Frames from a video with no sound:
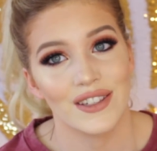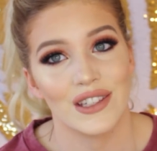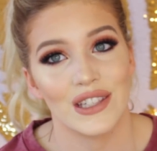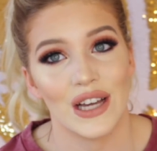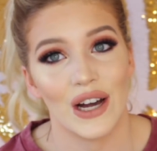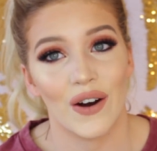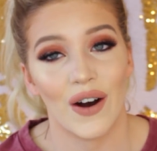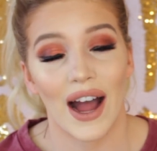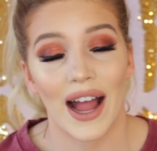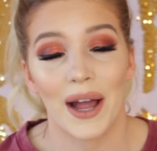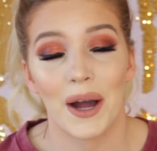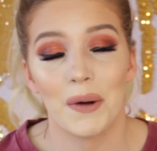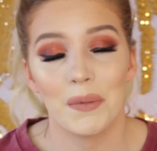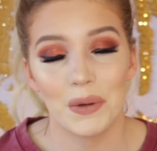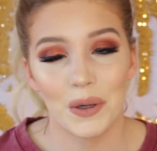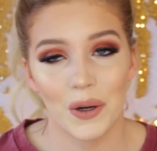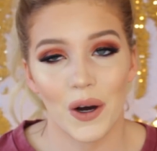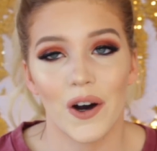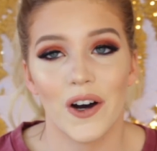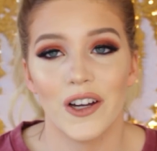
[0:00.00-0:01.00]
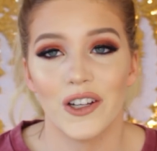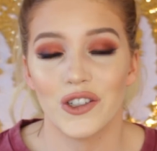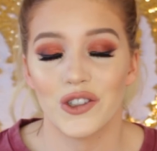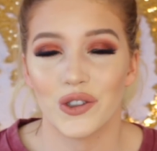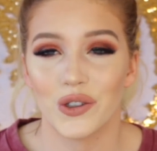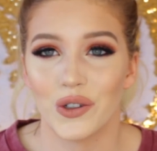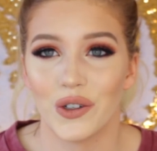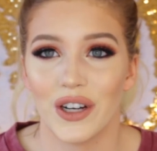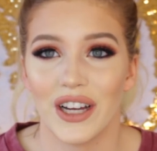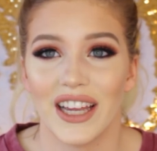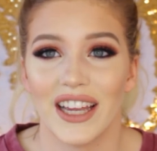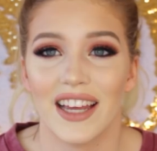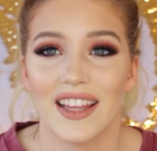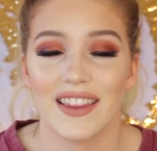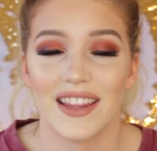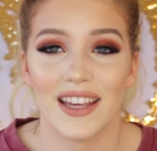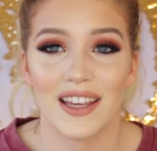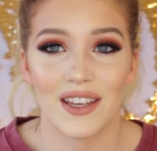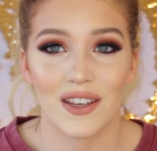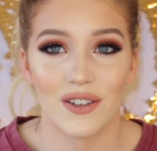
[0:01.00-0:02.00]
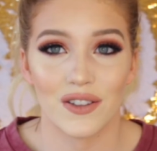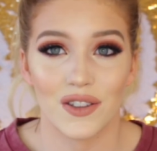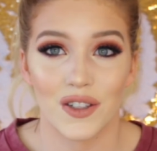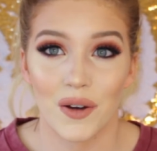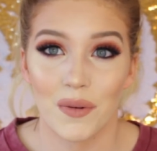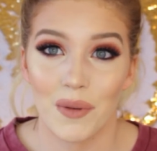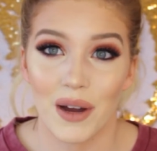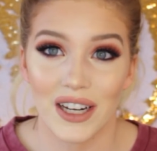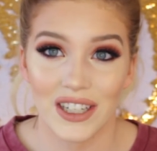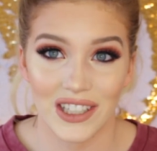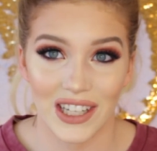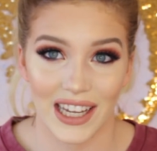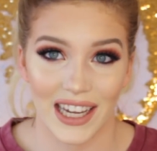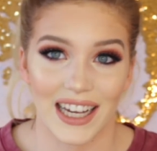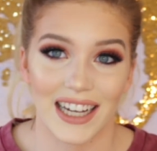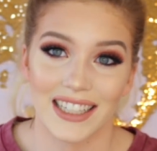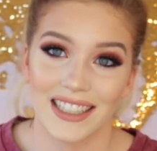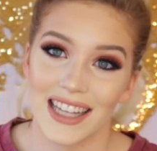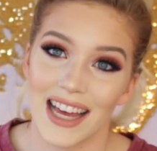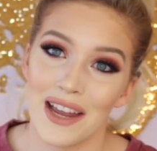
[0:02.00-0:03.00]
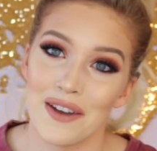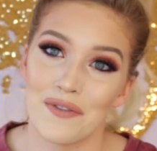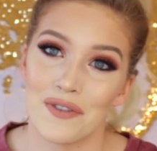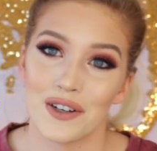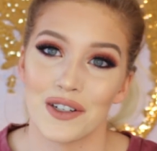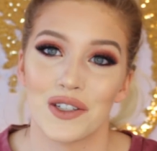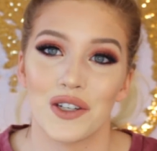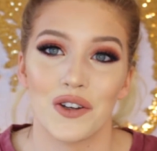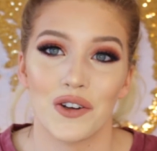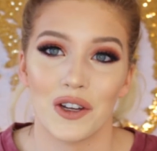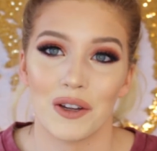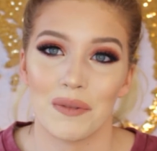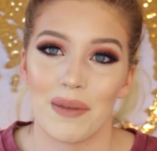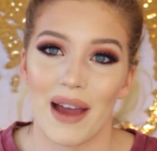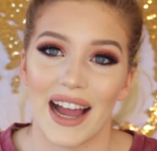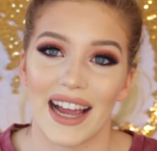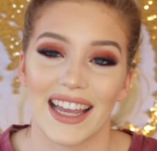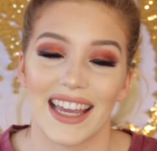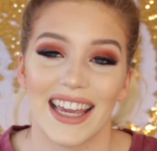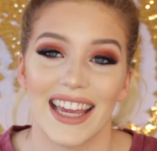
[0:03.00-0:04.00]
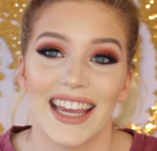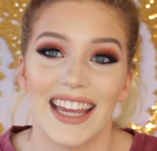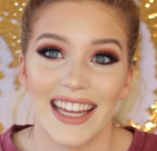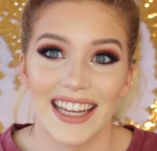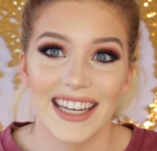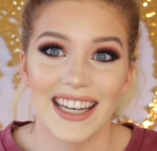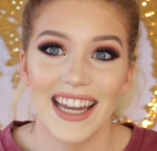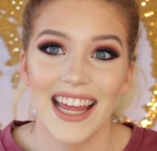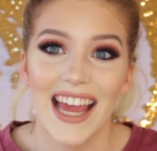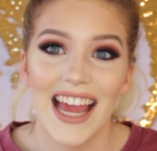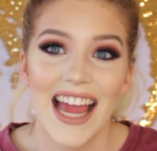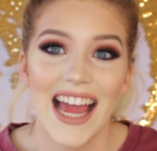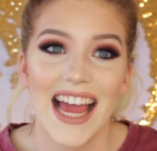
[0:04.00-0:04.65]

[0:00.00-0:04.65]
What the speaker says: So I hope you all enjoy. Thank you so much, like I said, for tuning back in.